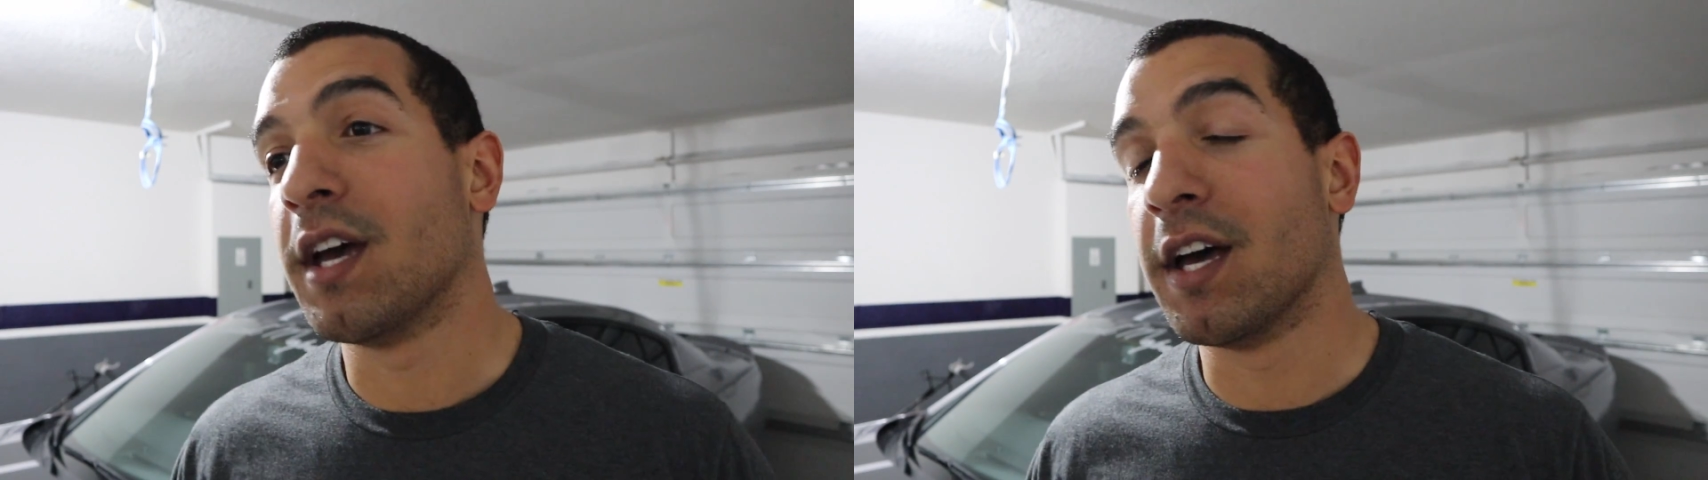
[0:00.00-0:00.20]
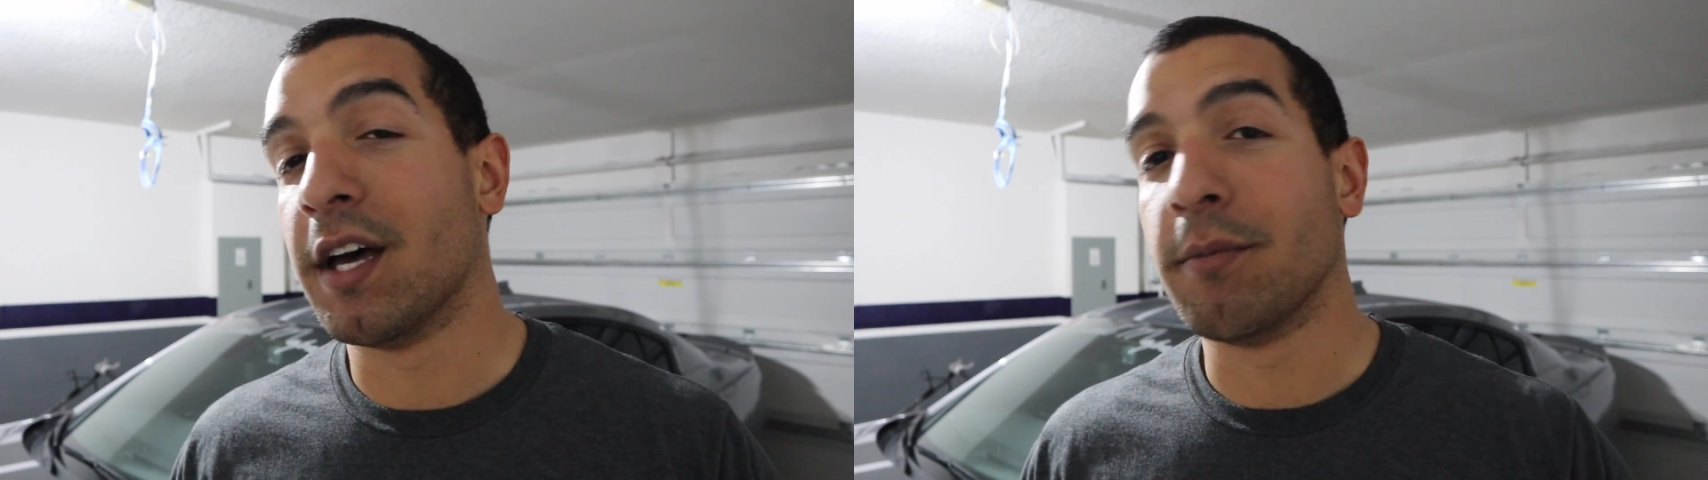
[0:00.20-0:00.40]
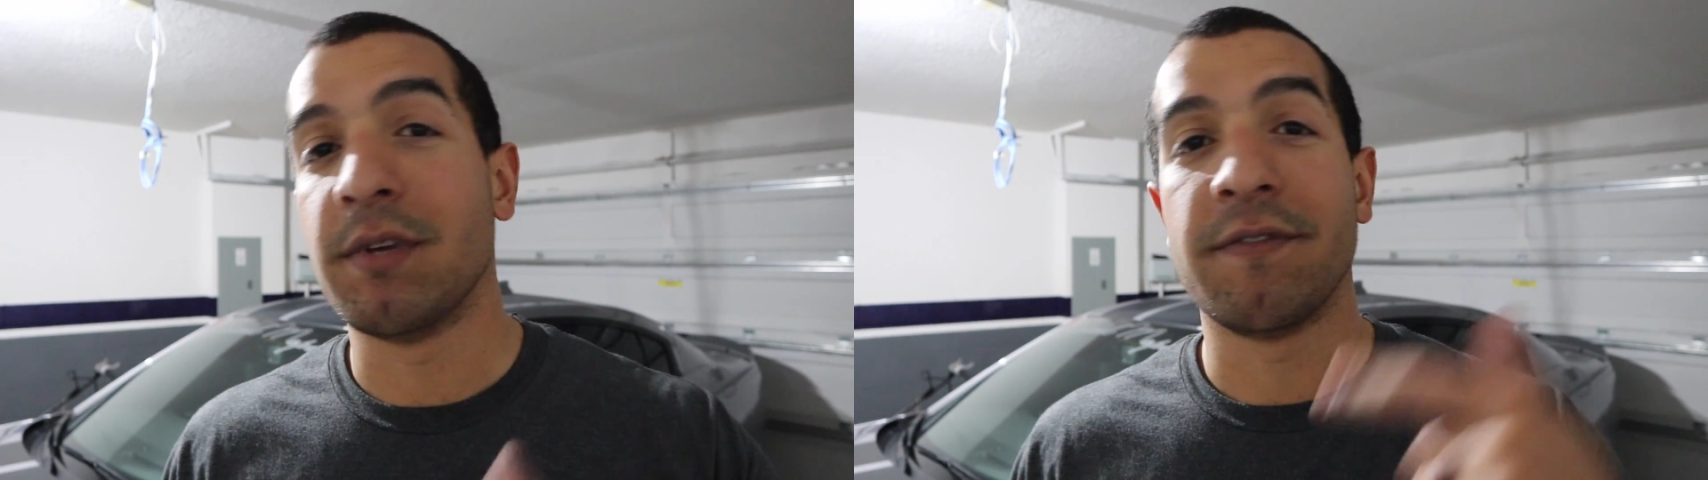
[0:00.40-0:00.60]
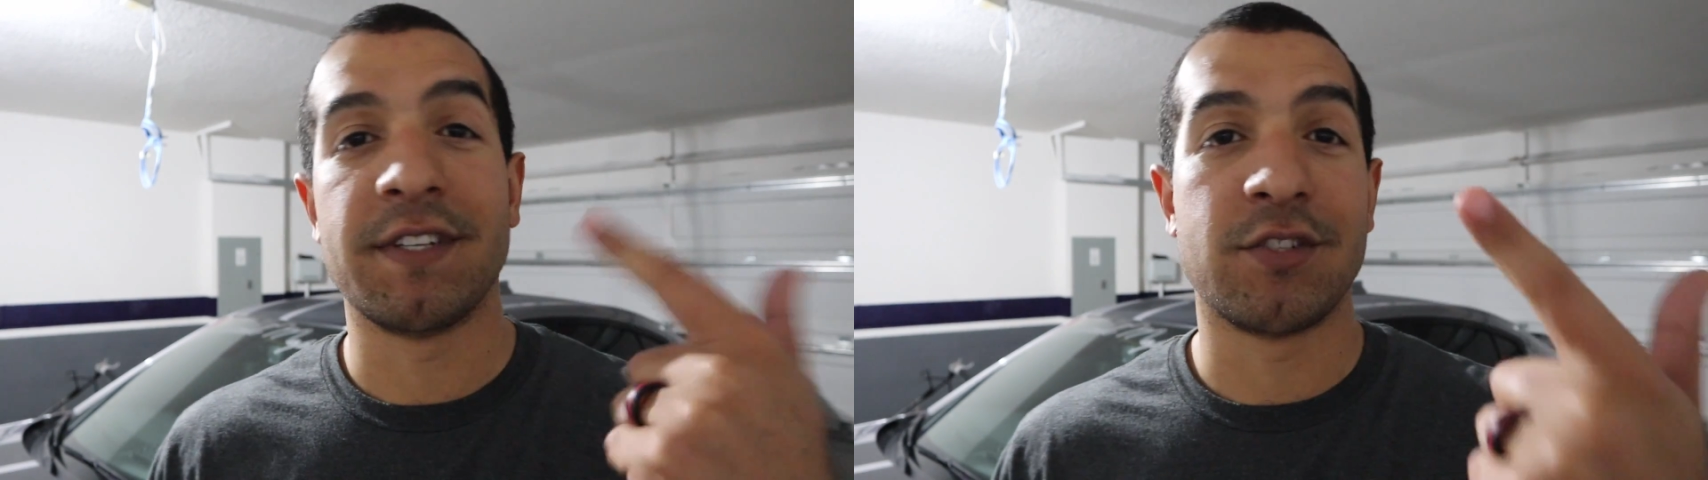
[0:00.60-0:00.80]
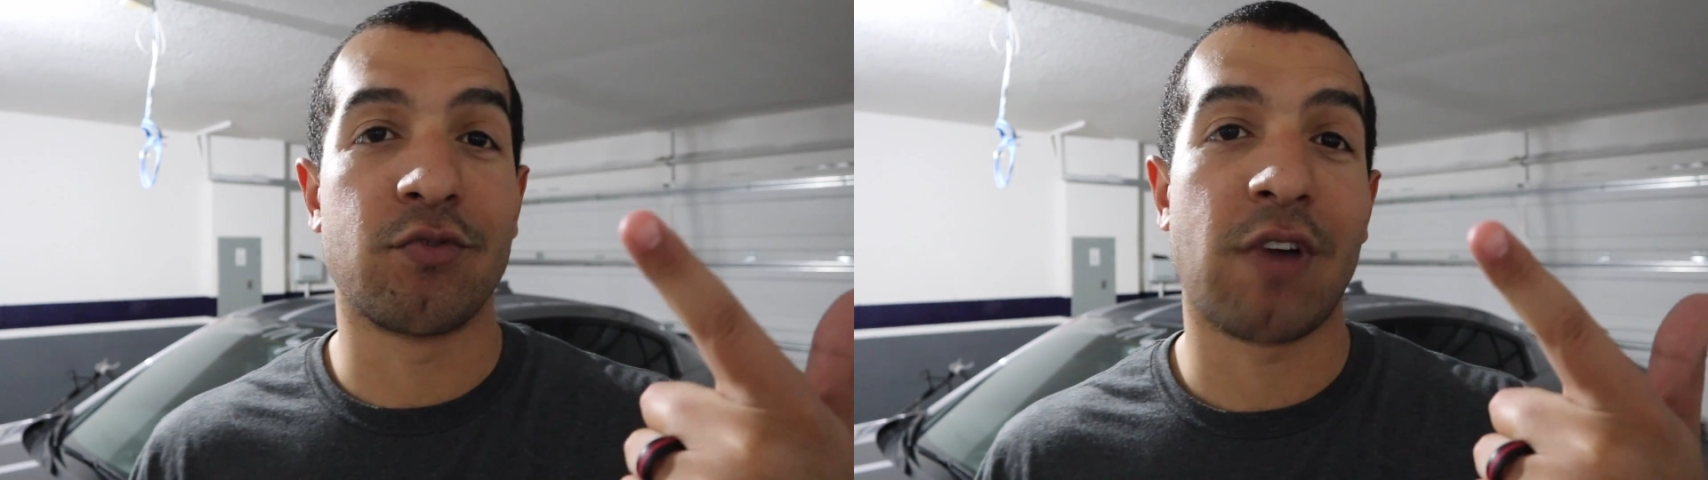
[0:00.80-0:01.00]
If
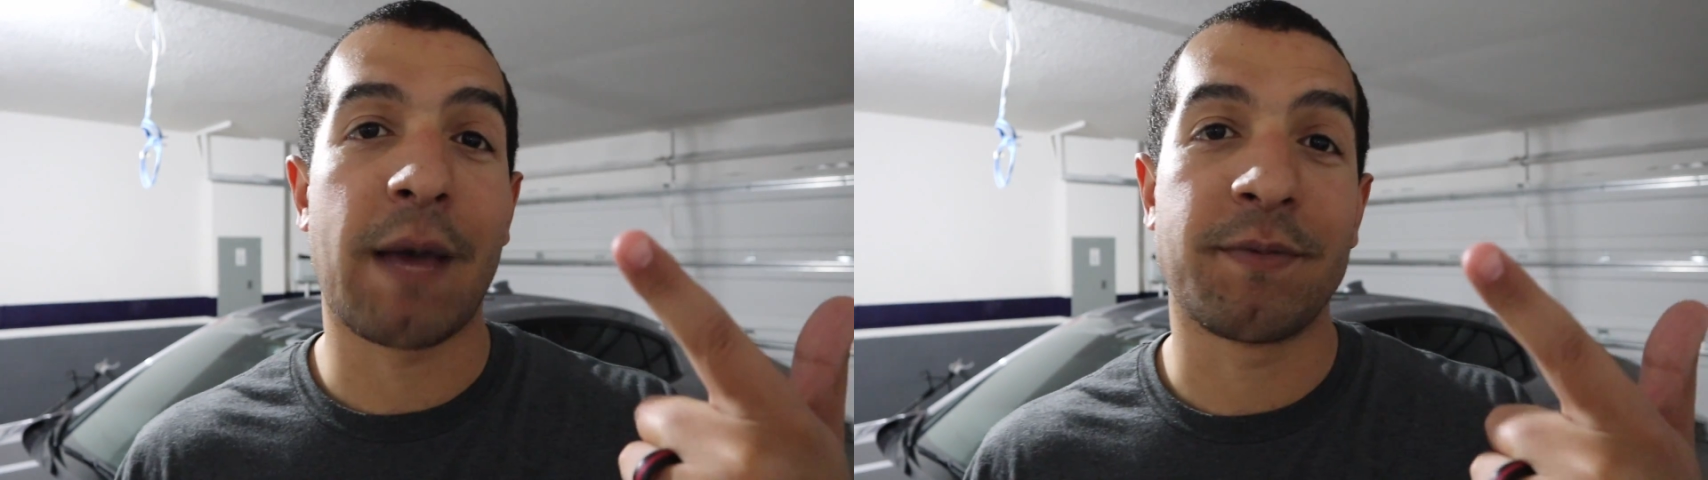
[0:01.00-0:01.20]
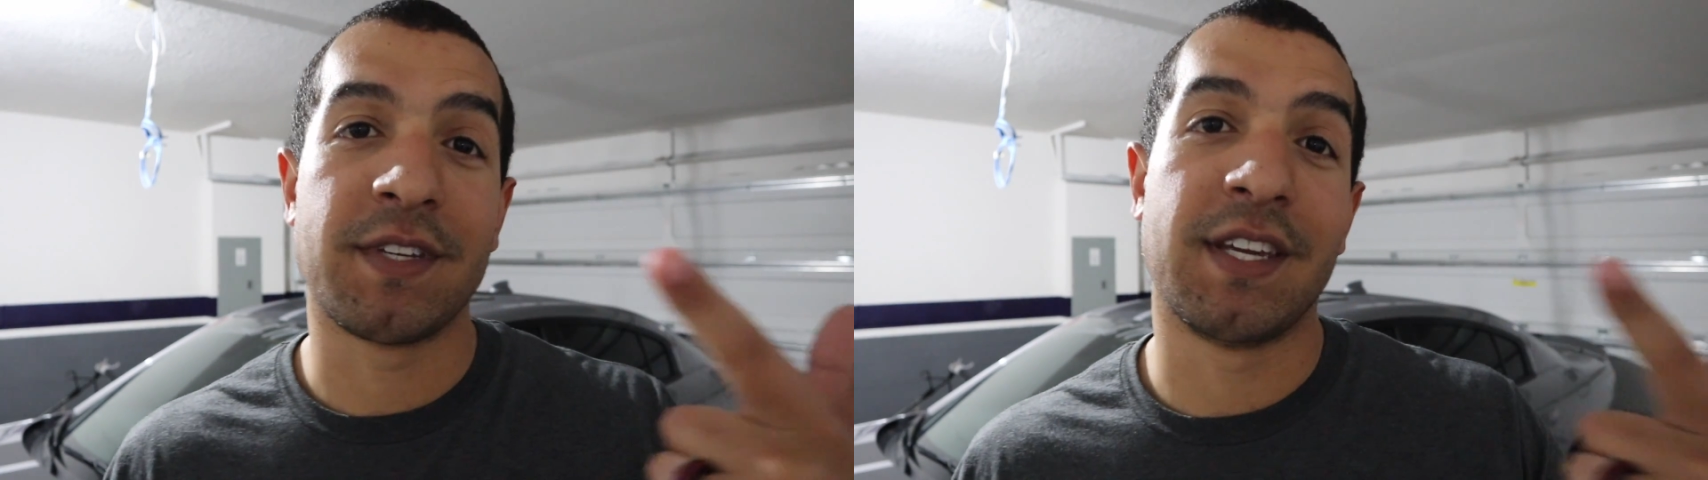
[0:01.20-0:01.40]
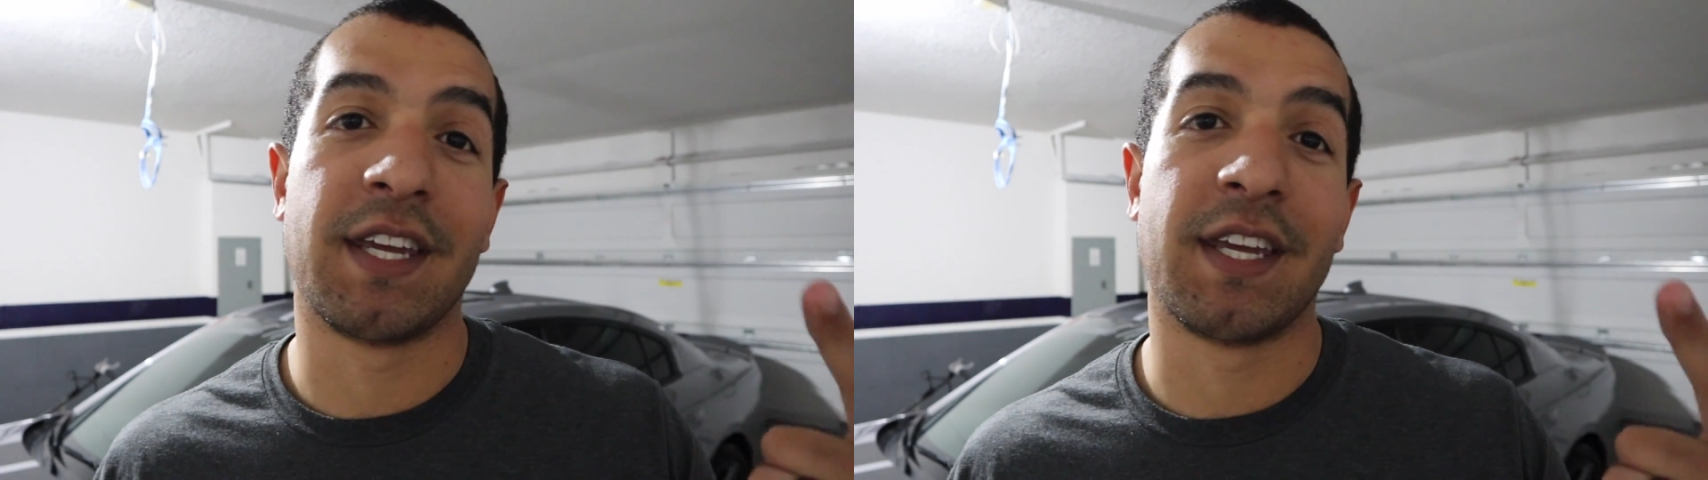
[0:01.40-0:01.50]
it's dropped,